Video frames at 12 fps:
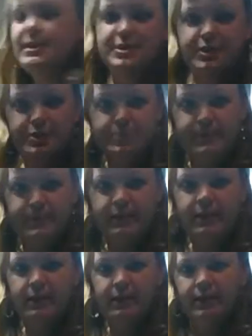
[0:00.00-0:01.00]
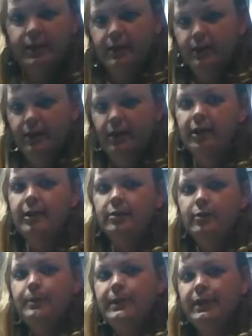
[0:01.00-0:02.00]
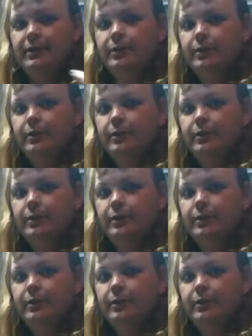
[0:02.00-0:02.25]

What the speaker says: of excuse me a little bit on